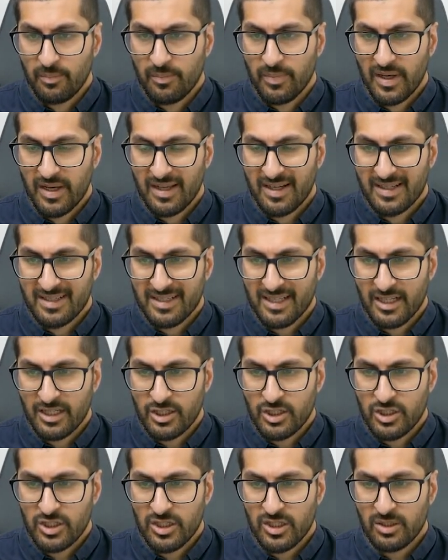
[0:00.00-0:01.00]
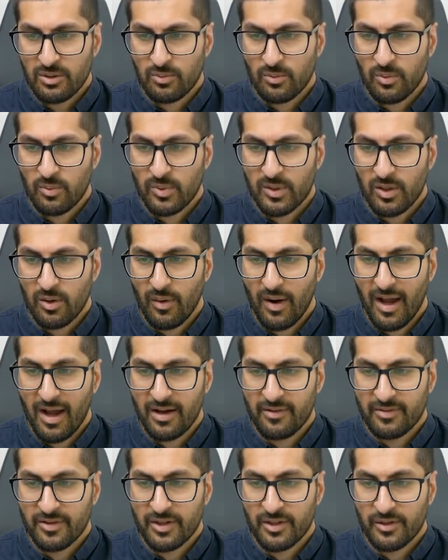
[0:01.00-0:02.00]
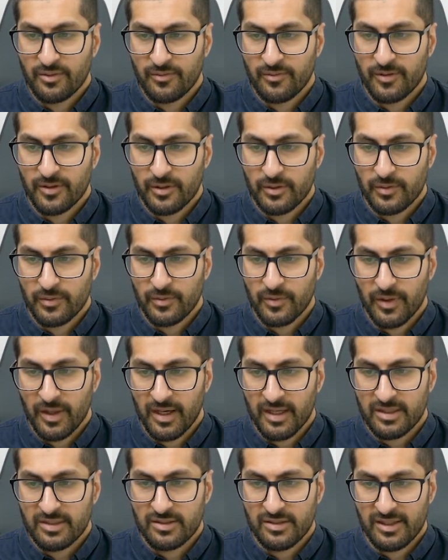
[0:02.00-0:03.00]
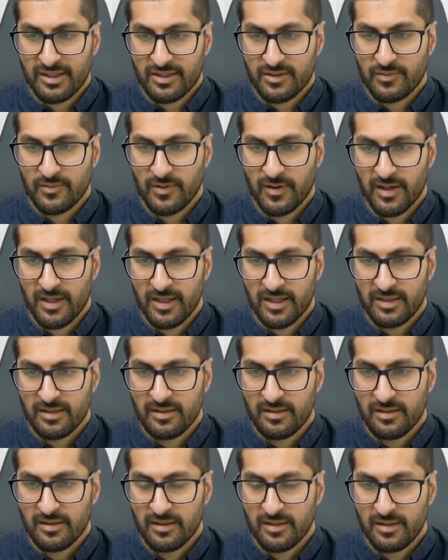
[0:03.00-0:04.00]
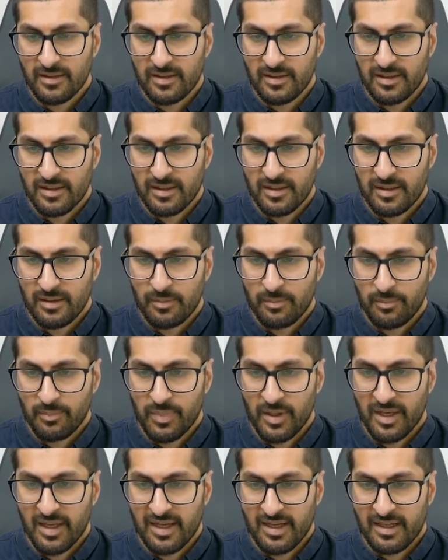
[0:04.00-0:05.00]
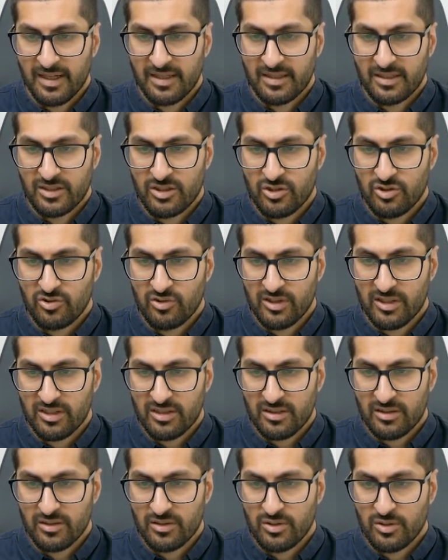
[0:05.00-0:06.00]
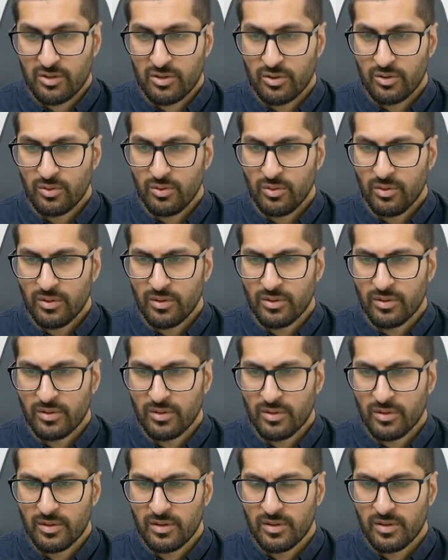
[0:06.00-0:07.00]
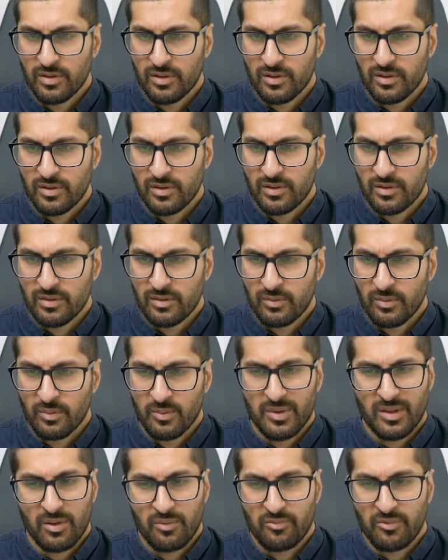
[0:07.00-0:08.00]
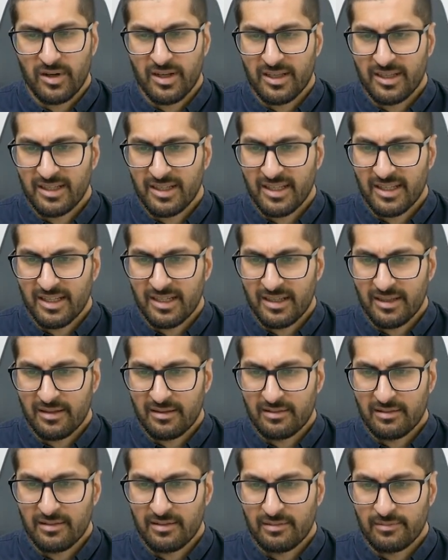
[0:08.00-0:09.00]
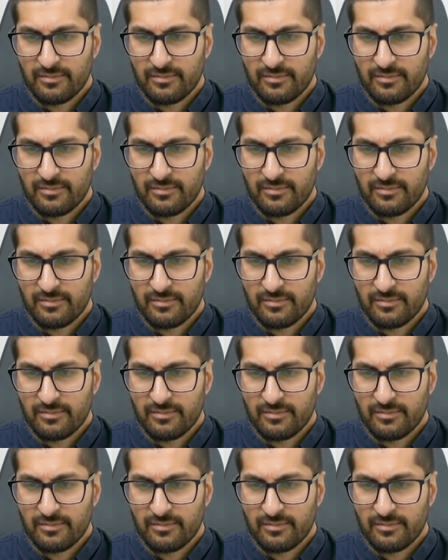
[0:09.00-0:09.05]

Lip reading: Billing attention, well, we don't have another field for that, so that's fine. Billing street 2. We don't really need it